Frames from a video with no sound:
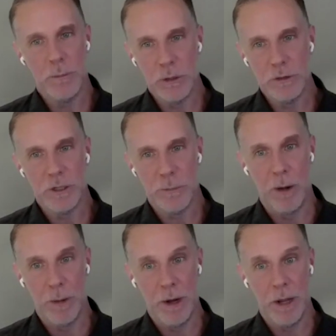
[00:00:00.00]
the emergency
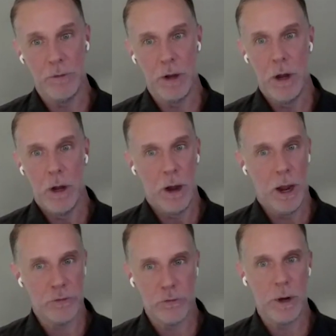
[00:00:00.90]
department is
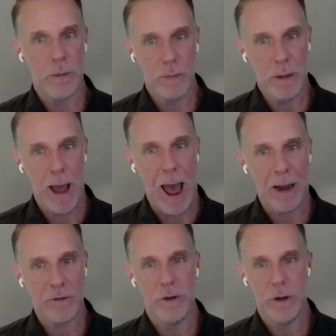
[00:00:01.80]
extremely
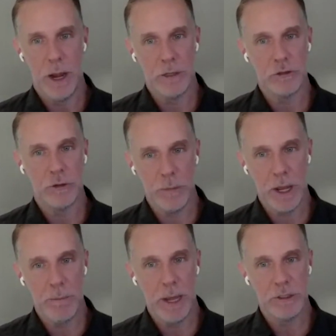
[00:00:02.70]
packed,
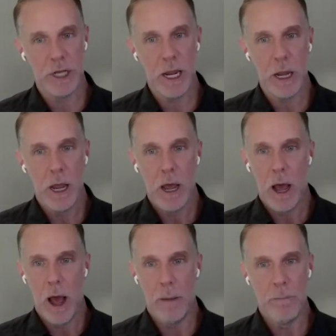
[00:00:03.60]
extremely busy.
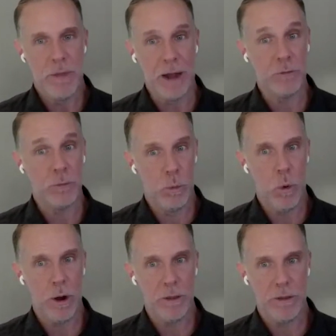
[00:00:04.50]
That's
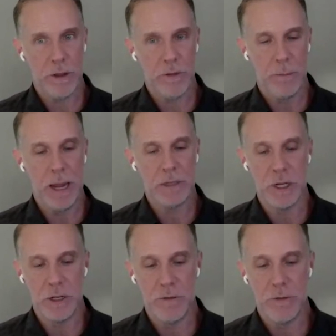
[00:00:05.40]
one thing that makes
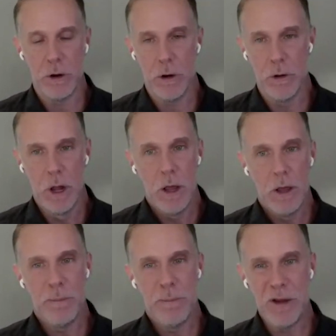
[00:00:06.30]
it difficult.
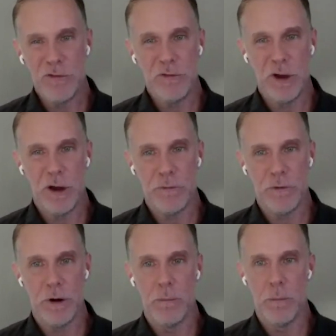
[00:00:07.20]
The patient's there
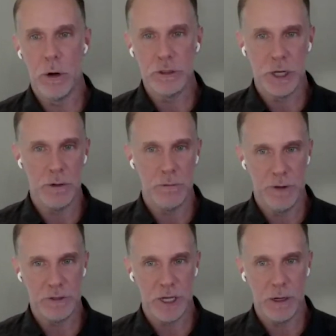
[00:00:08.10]
for an emergent
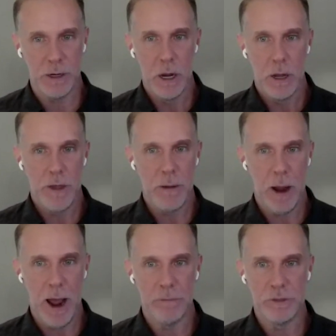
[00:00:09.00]
visit.
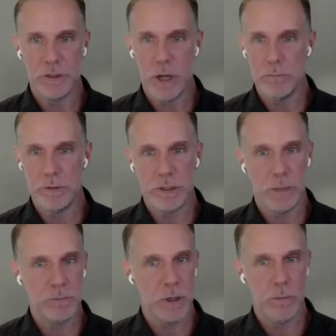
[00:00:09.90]
They have some
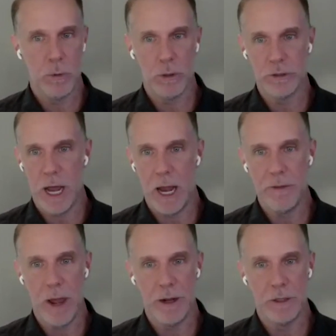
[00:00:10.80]
symptom or
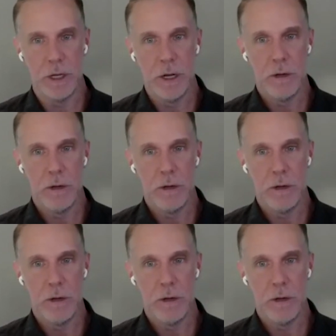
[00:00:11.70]
sign that is